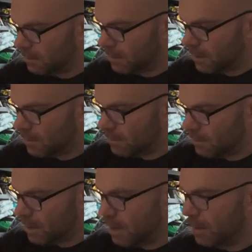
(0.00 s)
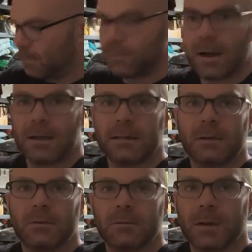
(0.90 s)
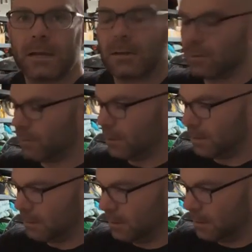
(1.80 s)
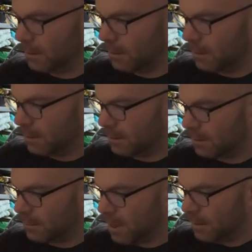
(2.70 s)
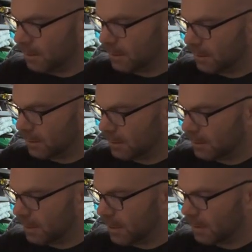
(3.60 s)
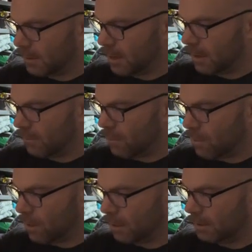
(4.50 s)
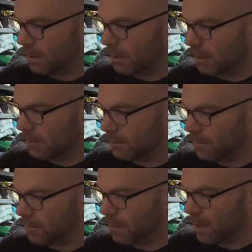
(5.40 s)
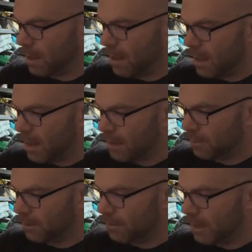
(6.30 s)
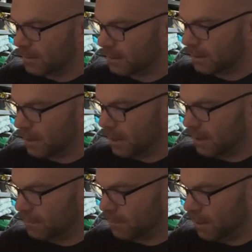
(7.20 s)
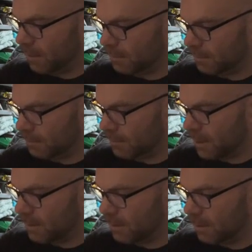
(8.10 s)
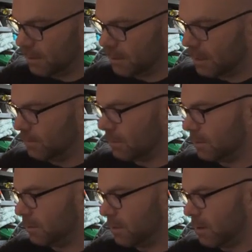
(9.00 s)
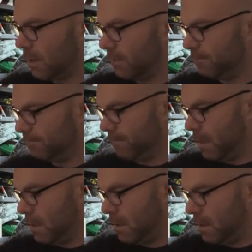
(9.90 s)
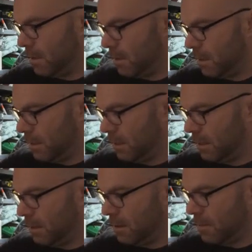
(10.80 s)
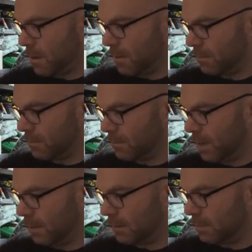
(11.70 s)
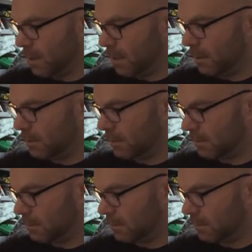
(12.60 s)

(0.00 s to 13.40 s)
So I am finally over my COVID. This is my 10th day of quarantining. I'd be racing today, but I'd rather be safe than sorry than getting all my racing buddies